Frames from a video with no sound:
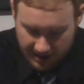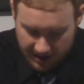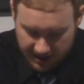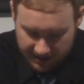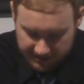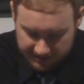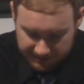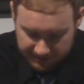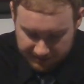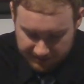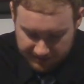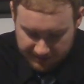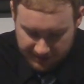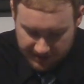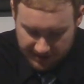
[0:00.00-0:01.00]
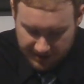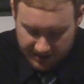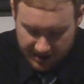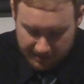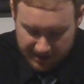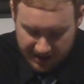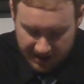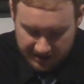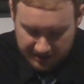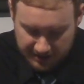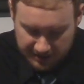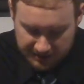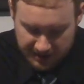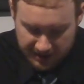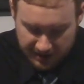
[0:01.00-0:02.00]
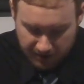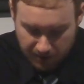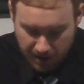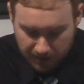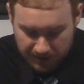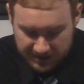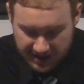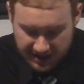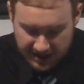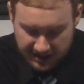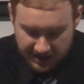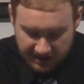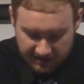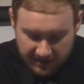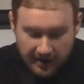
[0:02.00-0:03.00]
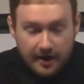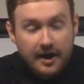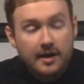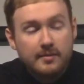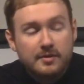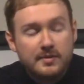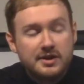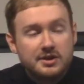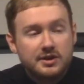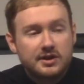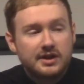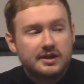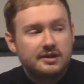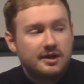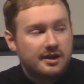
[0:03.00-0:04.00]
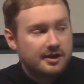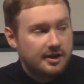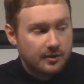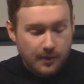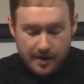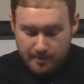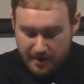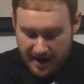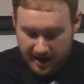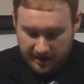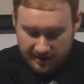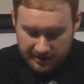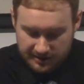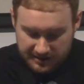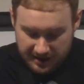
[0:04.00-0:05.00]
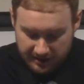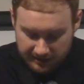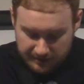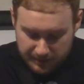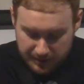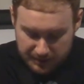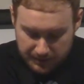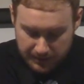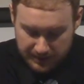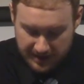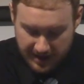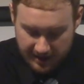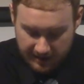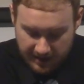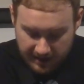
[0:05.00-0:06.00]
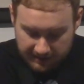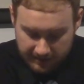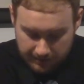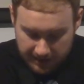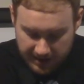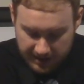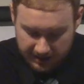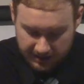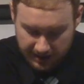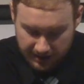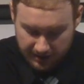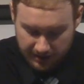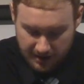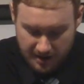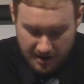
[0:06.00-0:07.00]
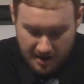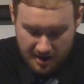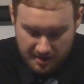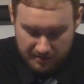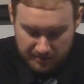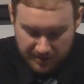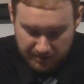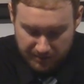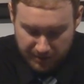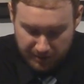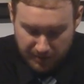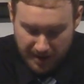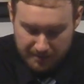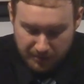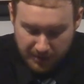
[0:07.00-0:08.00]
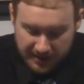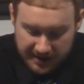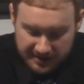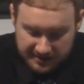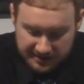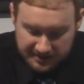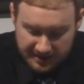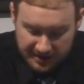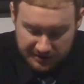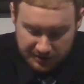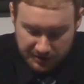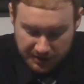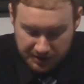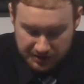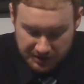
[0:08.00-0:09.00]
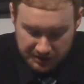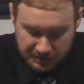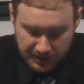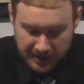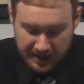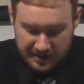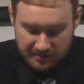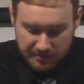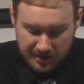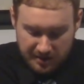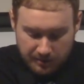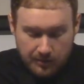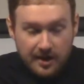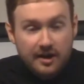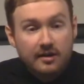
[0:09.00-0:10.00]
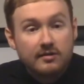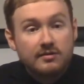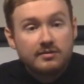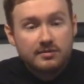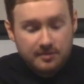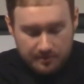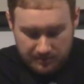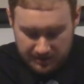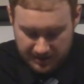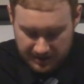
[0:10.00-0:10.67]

I mean, not that there's anything wrong with taking that ferry. I mean, we took it on our way back ourselves because we were tired out from getting there. But my point is, as Christians, we need to be aware of